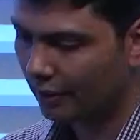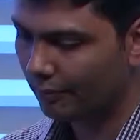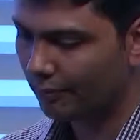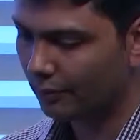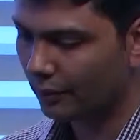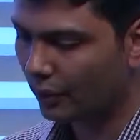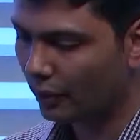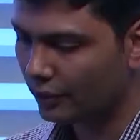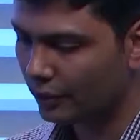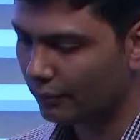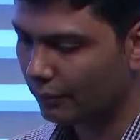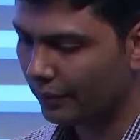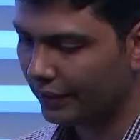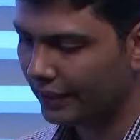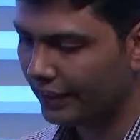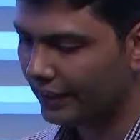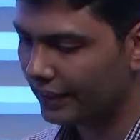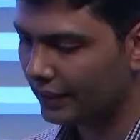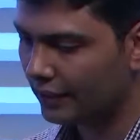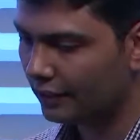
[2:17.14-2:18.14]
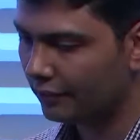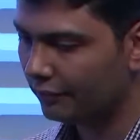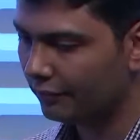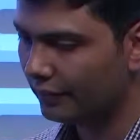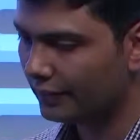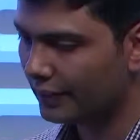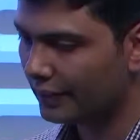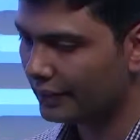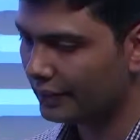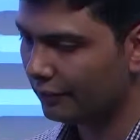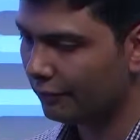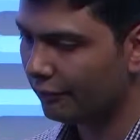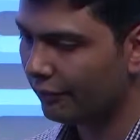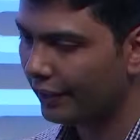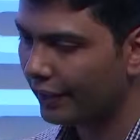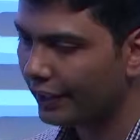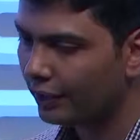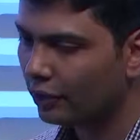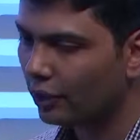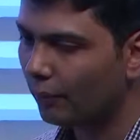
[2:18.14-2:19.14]
um, on the money here. We, there's a
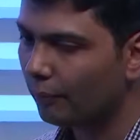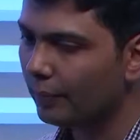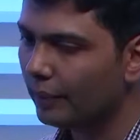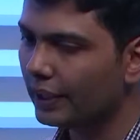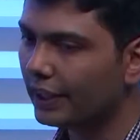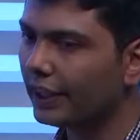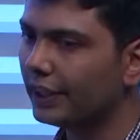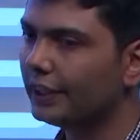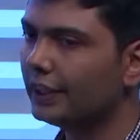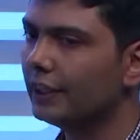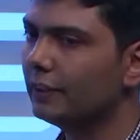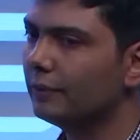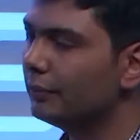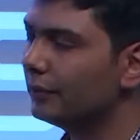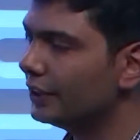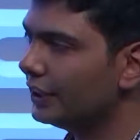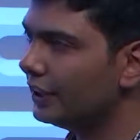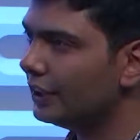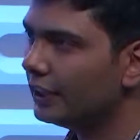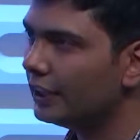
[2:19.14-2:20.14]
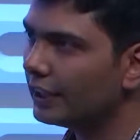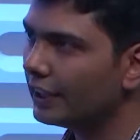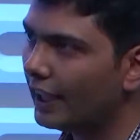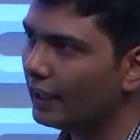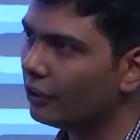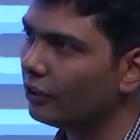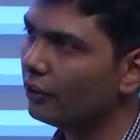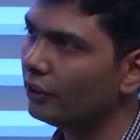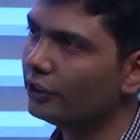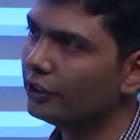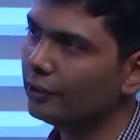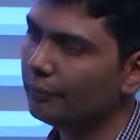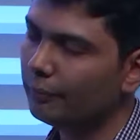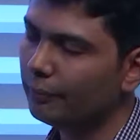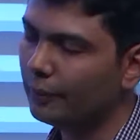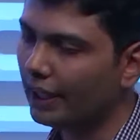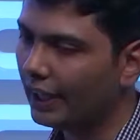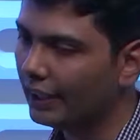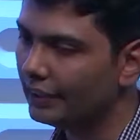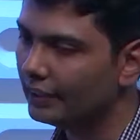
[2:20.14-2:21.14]
very complicated machine learning
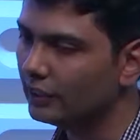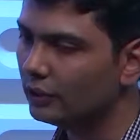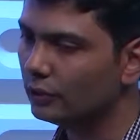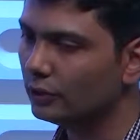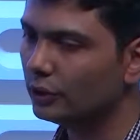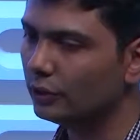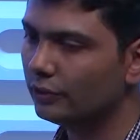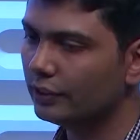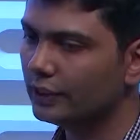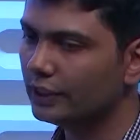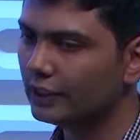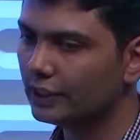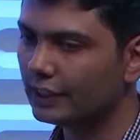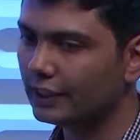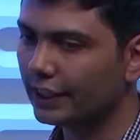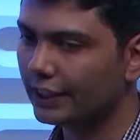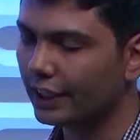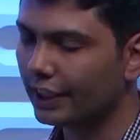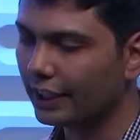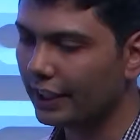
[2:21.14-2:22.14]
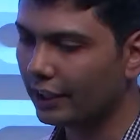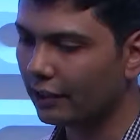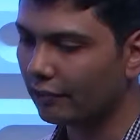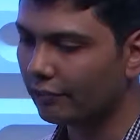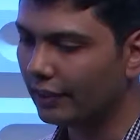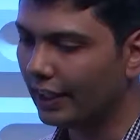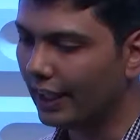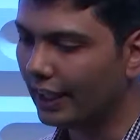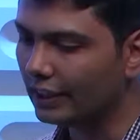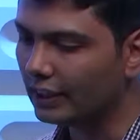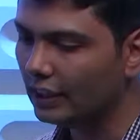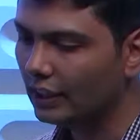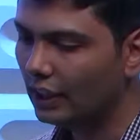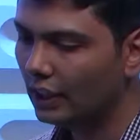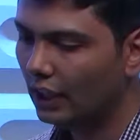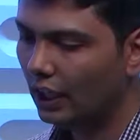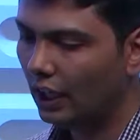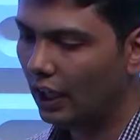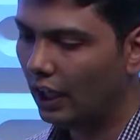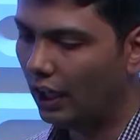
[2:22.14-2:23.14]
algorithm behind the hoods, which is taking care of that.
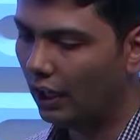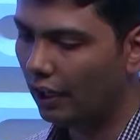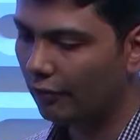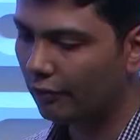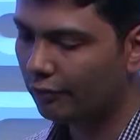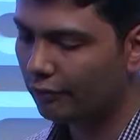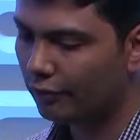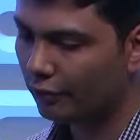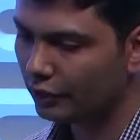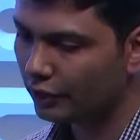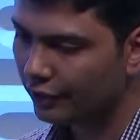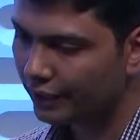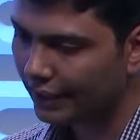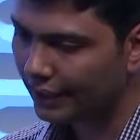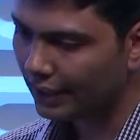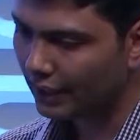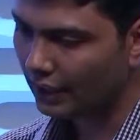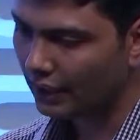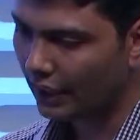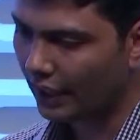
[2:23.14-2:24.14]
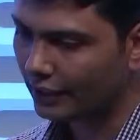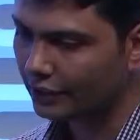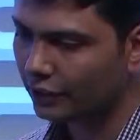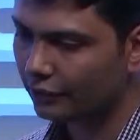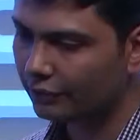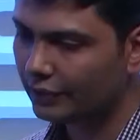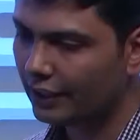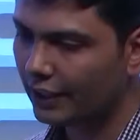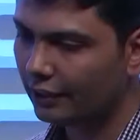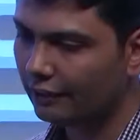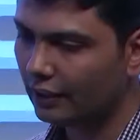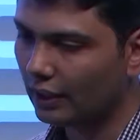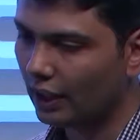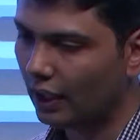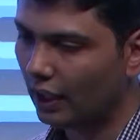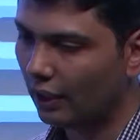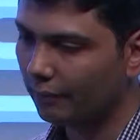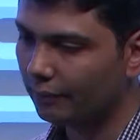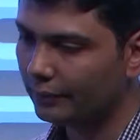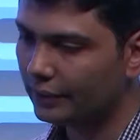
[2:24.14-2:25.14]
Uh, for the data, as you've said,
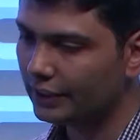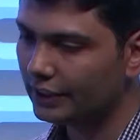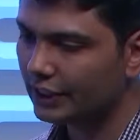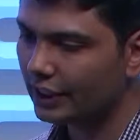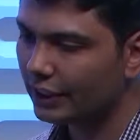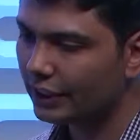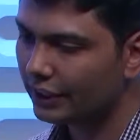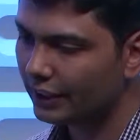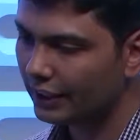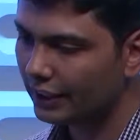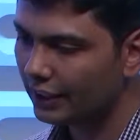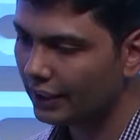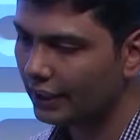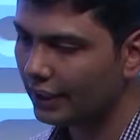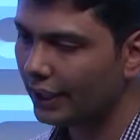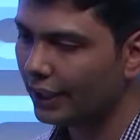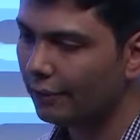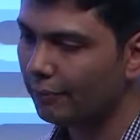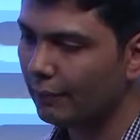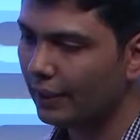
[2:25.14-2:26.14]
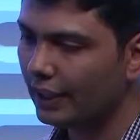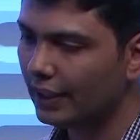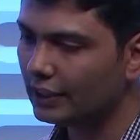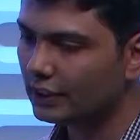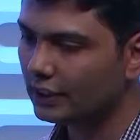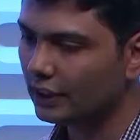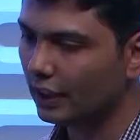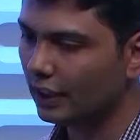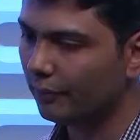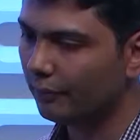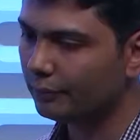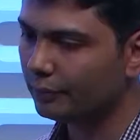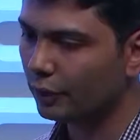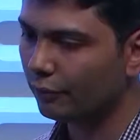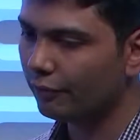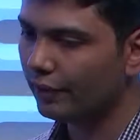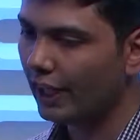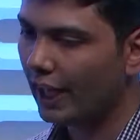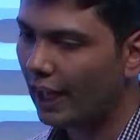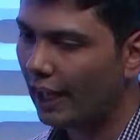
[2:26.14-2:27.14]
um, these are real emails. Um,
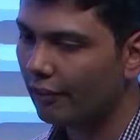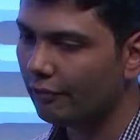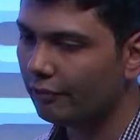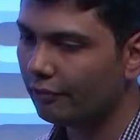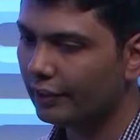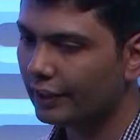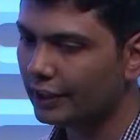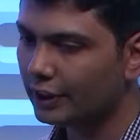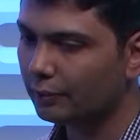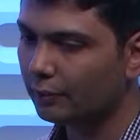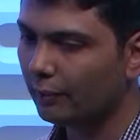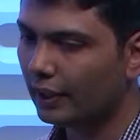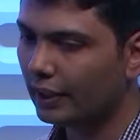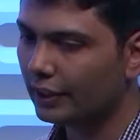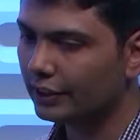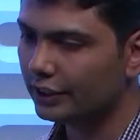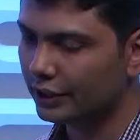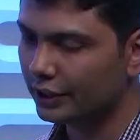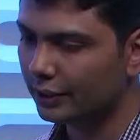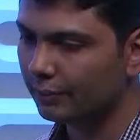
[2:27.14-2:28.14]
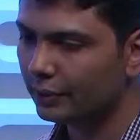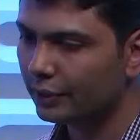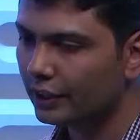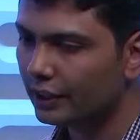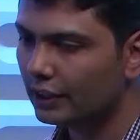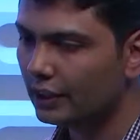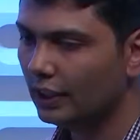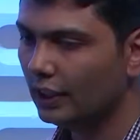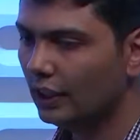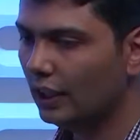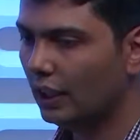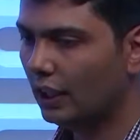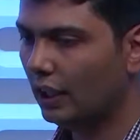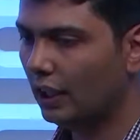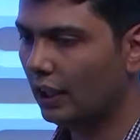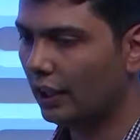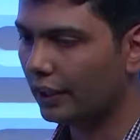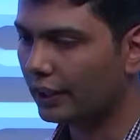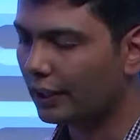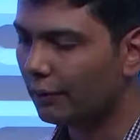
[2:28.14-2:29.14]
so we have very smart distributed
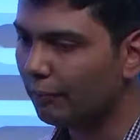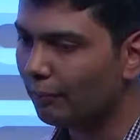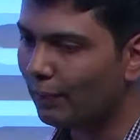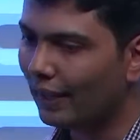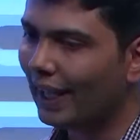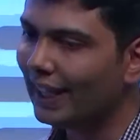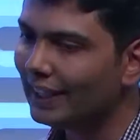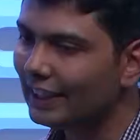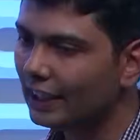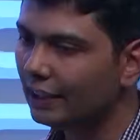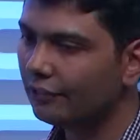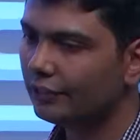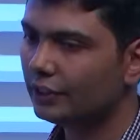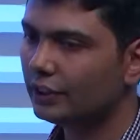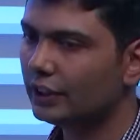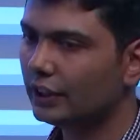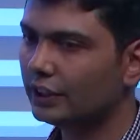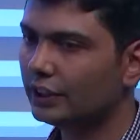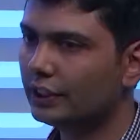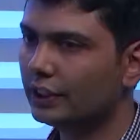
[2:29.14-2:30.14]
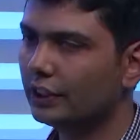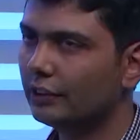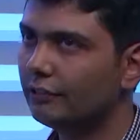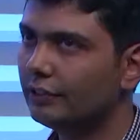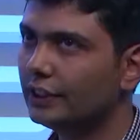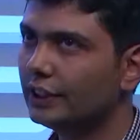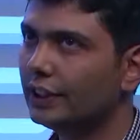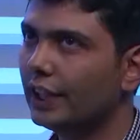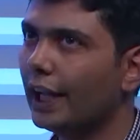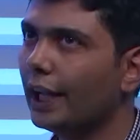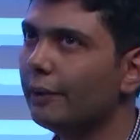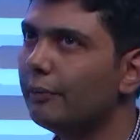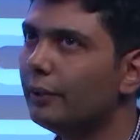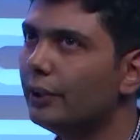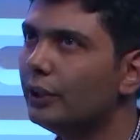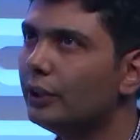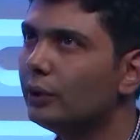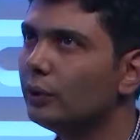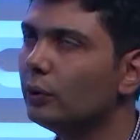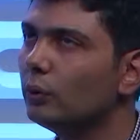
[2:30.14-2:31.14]
uh, compliant infrastructure, which is
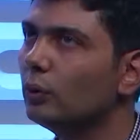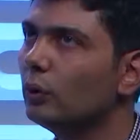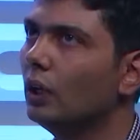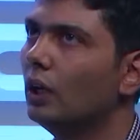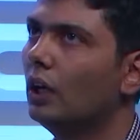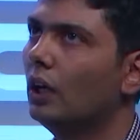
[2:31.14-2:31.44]
able to